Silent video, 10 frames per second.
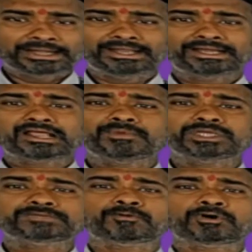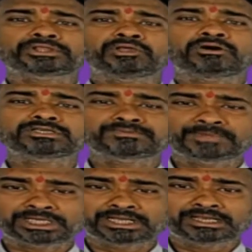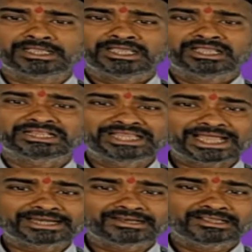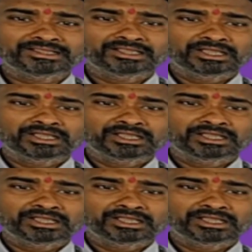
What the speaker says: database for the hospital, then